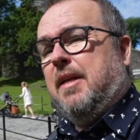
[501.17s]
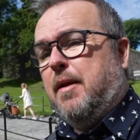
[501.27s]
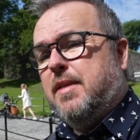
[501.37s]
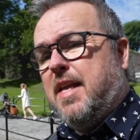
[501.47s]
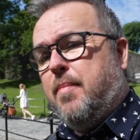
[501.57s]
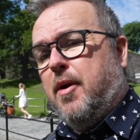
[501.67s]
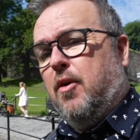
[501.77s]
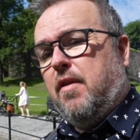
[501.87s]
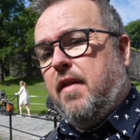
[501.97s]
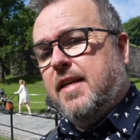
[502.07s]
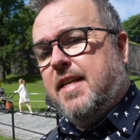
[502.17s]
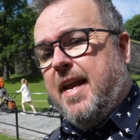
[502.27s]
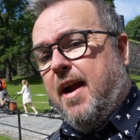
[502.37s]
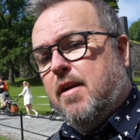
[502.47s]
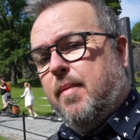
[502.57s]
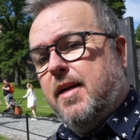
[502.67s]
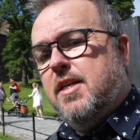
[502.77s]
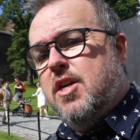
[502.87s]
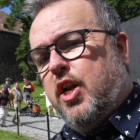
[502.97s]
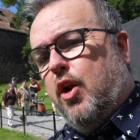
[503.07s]
He was keeping all the things he cared about
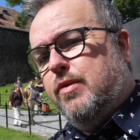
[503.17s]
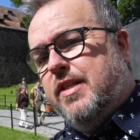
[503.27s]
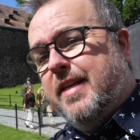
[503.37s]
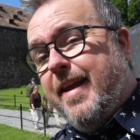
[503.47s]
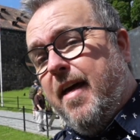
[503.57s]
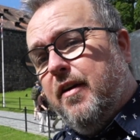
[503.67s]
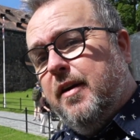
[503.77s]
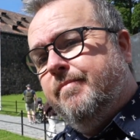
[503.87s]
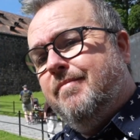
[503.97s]
close together.